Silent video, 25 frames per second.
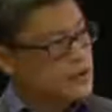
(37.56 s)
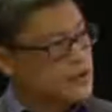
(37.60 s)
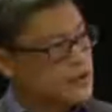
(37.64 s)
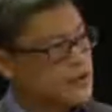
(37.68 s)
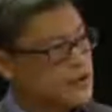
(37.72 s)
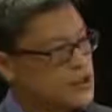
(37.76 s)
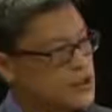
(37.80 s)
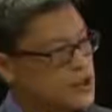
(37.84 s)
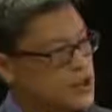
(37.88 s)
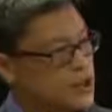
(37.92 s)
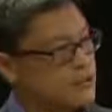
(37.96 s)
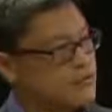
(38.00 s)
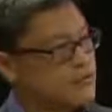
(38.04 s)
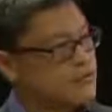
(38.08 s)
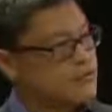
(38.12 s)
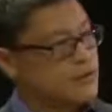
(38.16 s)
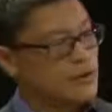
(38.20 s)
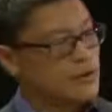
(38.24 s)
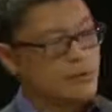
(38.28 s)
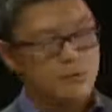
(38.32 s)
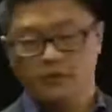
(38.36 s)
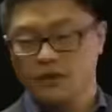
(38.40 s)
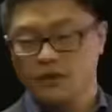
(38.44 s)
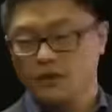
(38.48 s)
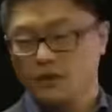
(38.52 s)
energy out
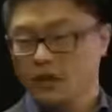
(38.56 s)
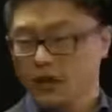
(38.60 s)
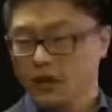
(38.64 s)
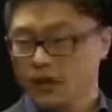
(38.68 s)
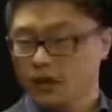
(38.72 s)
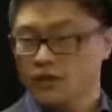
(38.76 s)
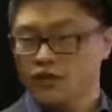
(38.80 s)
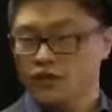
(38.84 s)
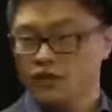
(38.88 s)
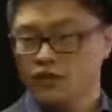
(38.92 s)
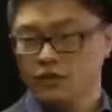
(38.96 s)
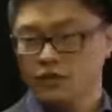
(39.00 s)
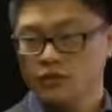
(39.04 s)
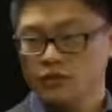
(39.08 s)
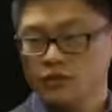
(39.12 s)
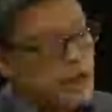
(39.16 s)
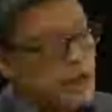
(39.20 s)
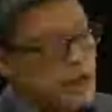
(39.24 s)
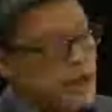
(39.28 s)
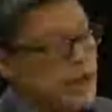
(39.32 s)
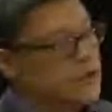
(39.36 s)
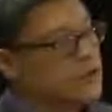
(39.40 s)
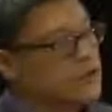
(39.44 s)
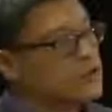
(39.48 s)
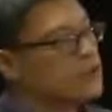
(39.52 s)
from the glycogen,
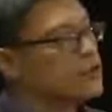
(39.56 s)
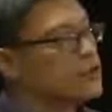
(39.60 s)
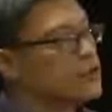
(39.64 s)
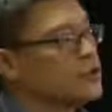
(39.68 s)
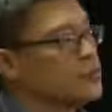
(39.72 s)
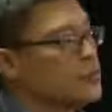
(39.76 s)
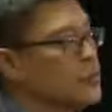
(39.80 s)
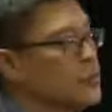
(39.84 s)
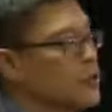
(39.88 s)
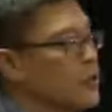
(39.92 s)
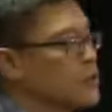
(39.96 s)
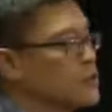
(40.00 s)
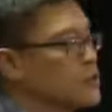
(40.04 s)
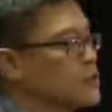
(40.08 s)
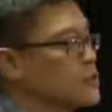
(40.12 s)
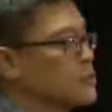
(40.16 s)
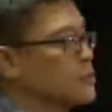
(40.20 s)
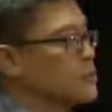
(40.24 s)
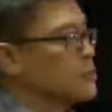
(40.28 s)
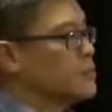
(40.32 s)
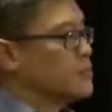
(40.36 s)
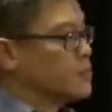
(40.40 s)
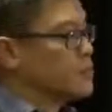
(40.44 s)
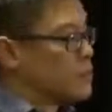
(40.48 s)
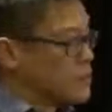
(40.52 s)
and you're going
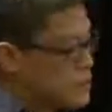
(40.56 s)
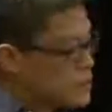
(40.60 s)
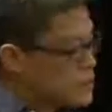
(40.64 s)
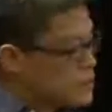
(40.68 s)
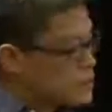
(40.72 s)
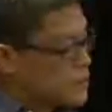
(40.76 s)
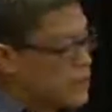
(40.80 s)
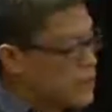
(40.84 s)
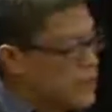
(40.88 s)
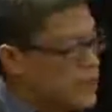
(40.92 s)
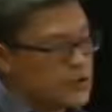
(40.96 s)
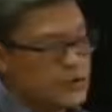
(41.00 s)
to pull some